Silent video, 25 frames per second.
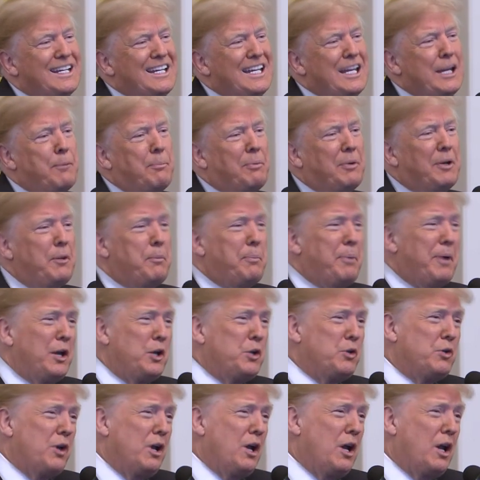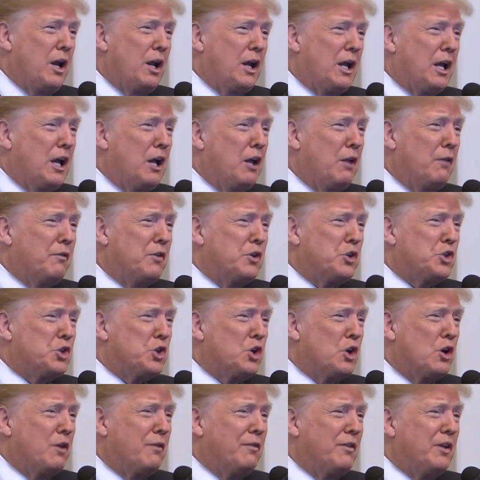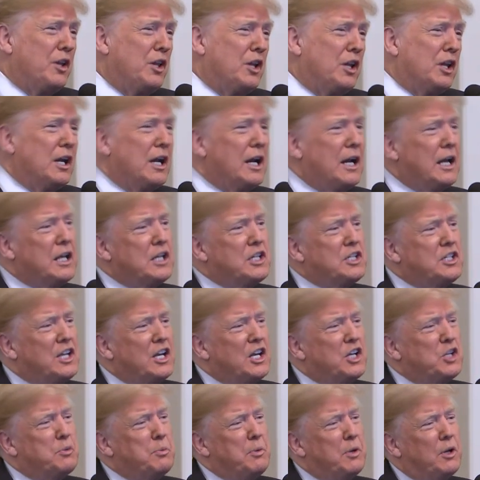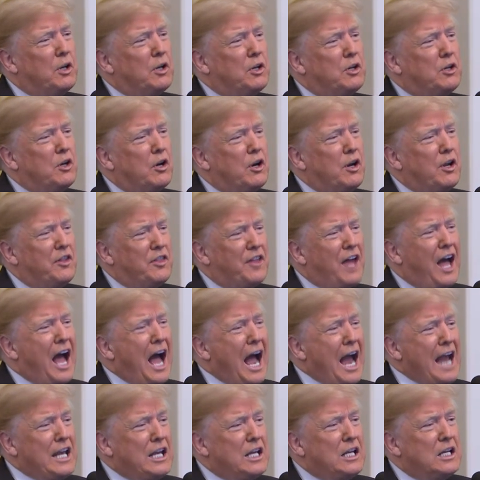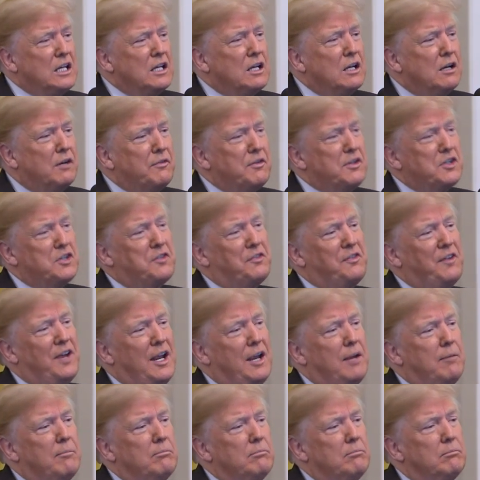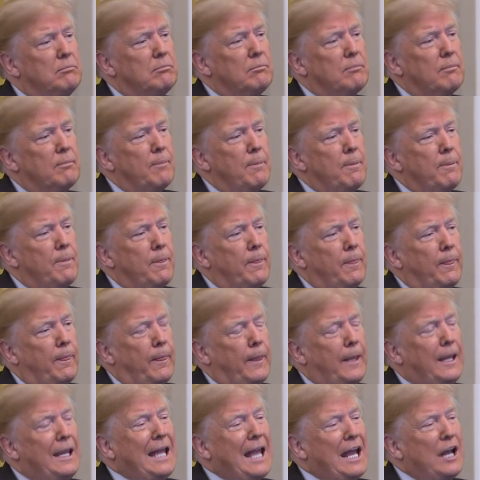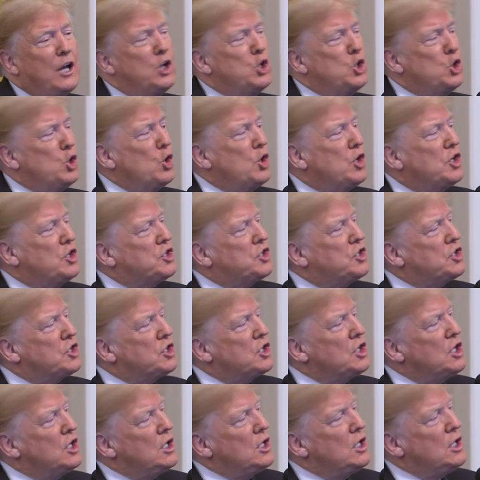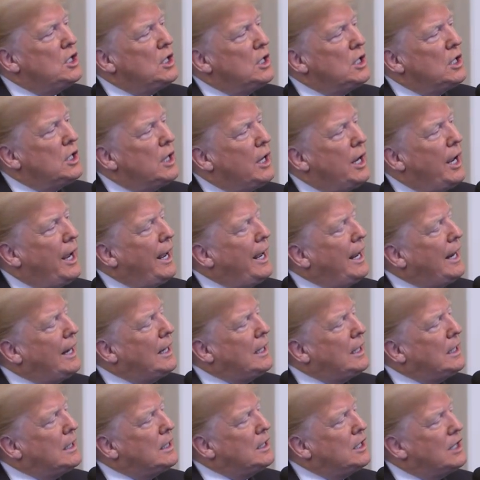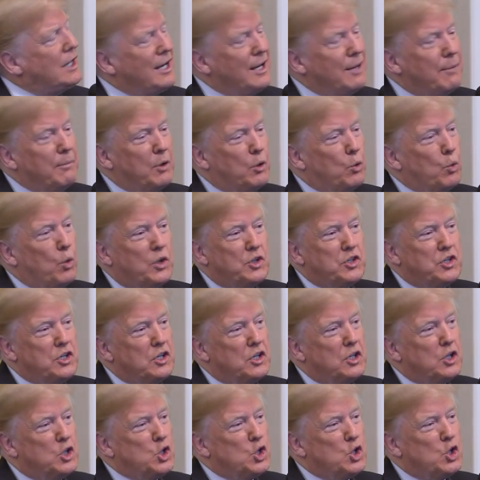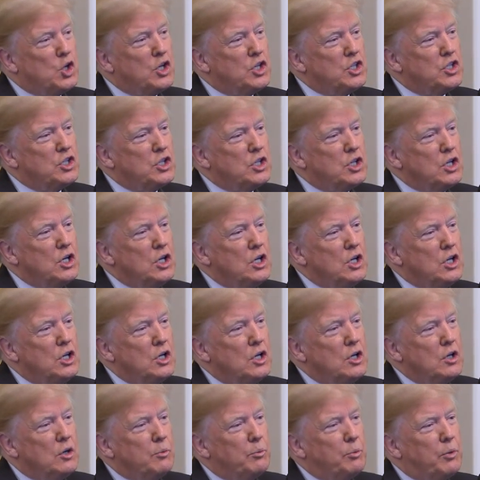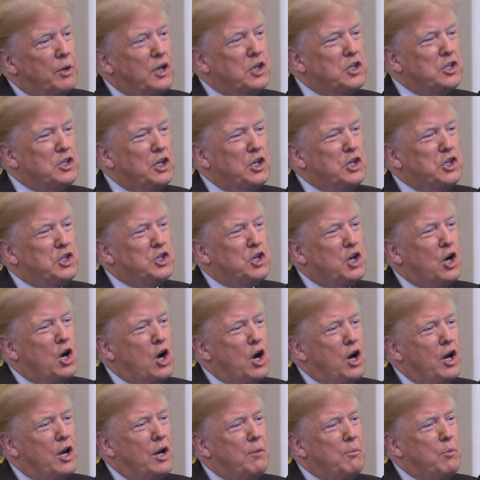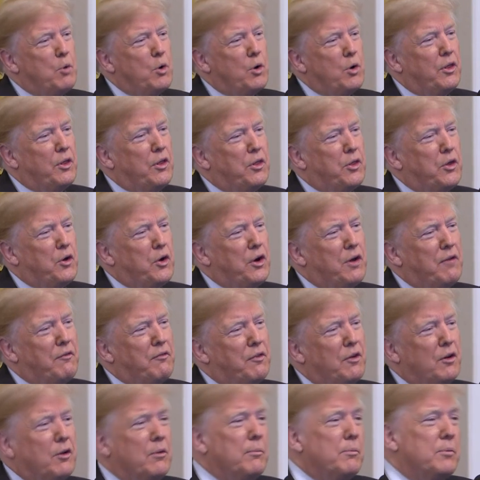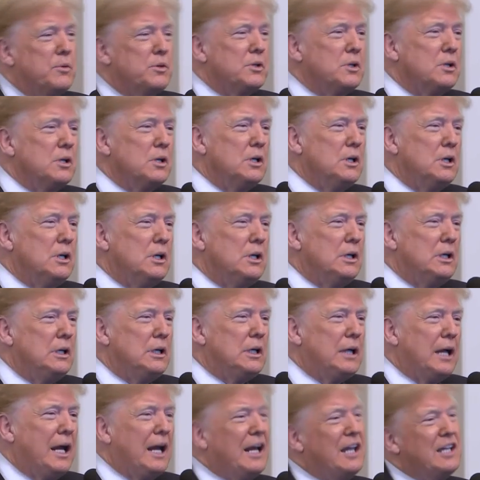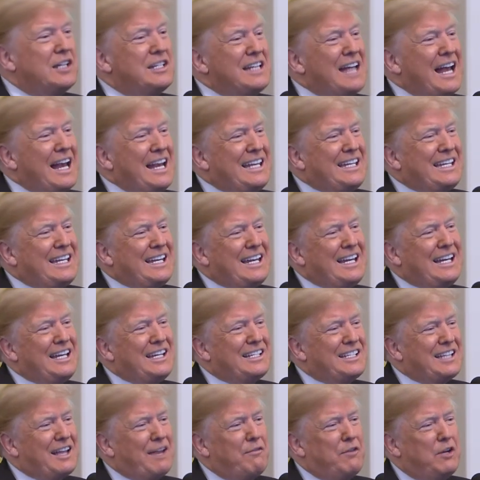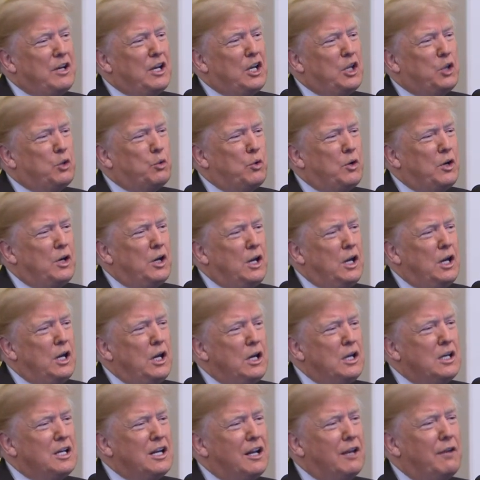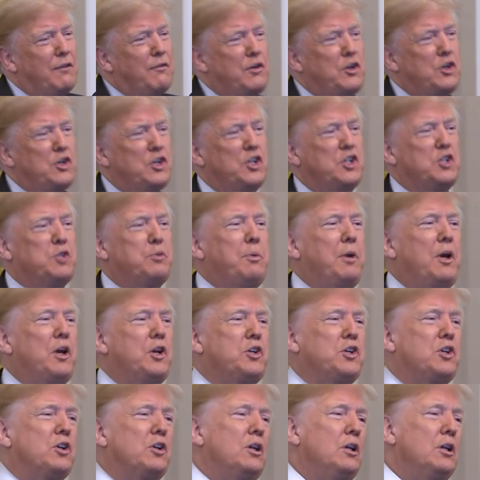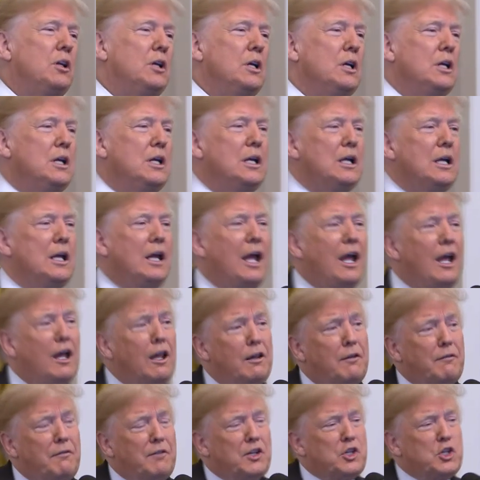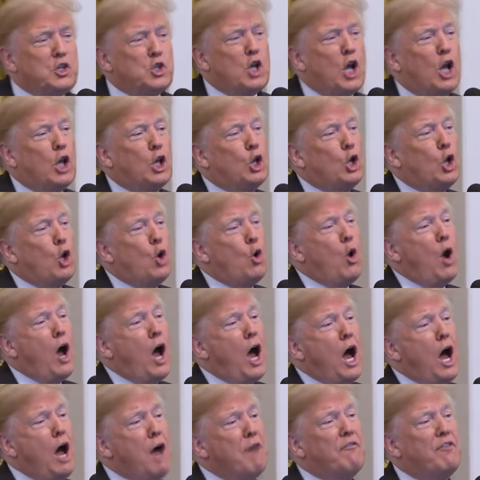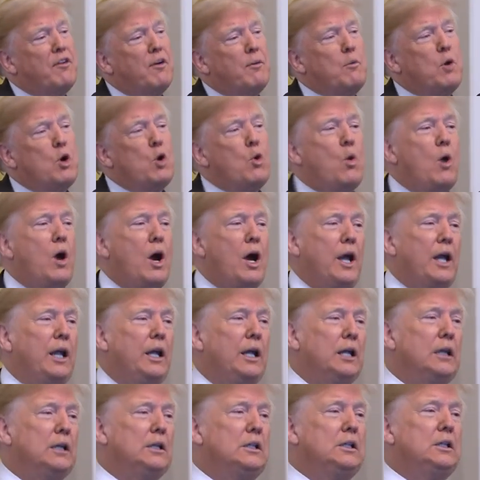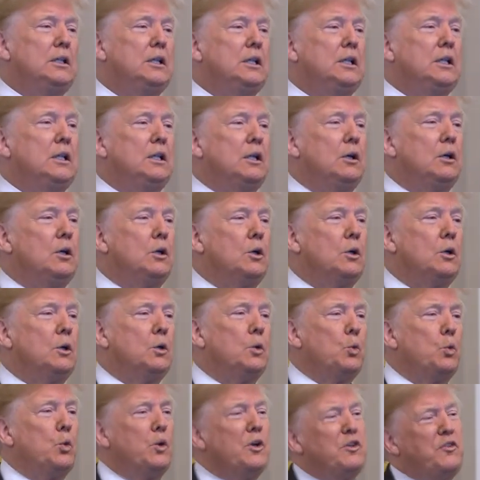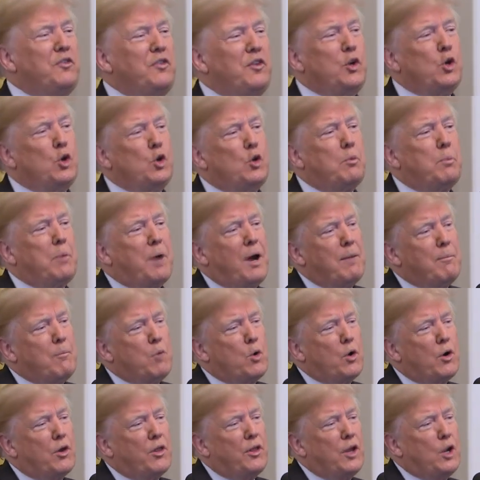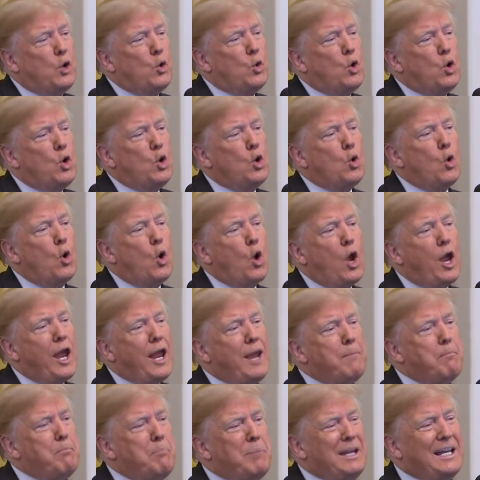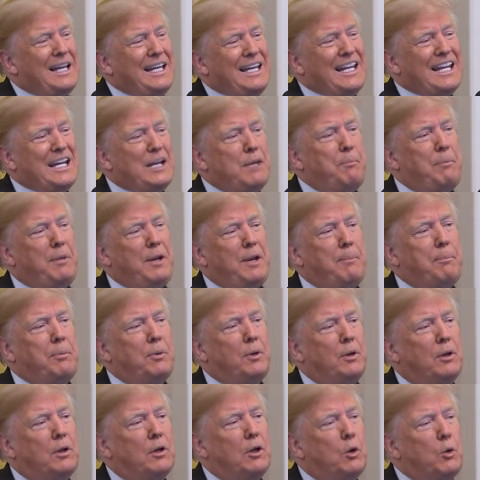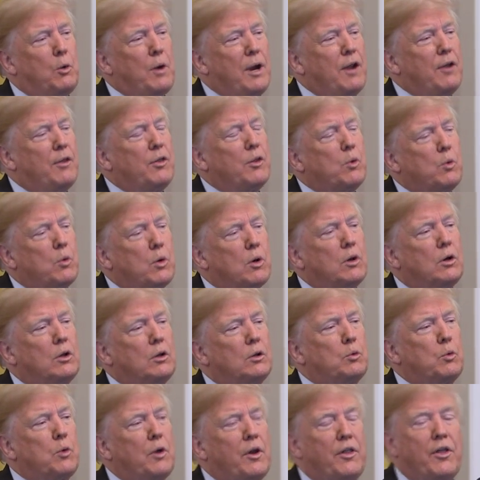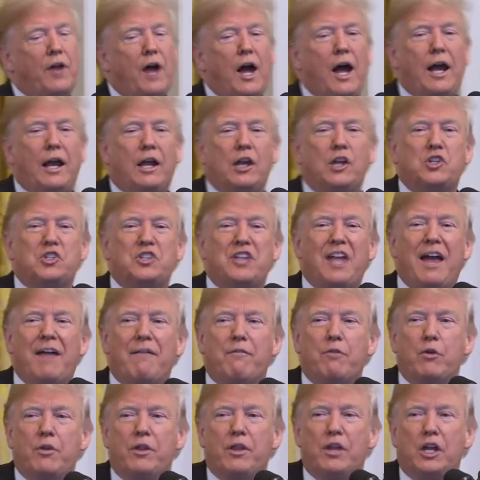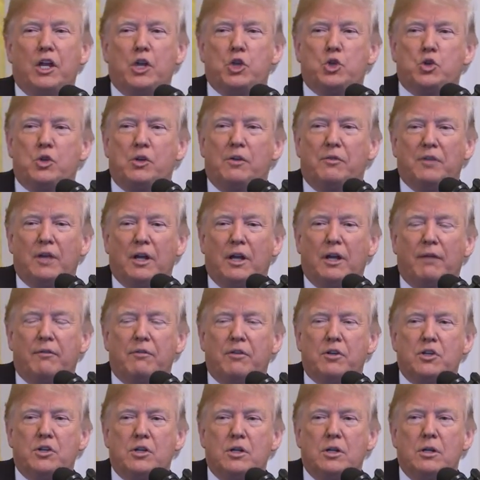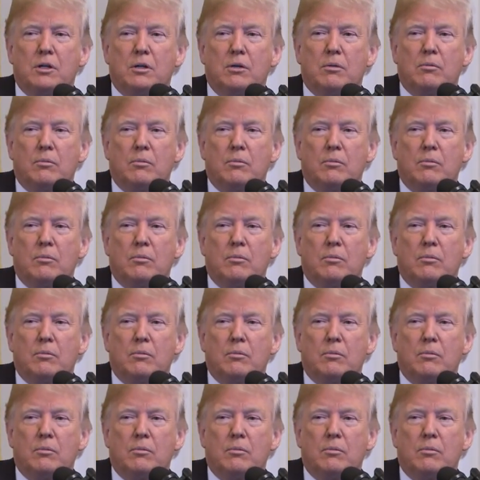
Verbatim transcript: Deeply patriotic, Elvis served in the United States military at the height of his fame. He had a choice, and to him it wasn't a choice. Presley starred in than 30 films, and his 1973 television special, Elvis Aloha from Hawaii, was viewed by more than a billion people around the world, one of the highest ever in the history of television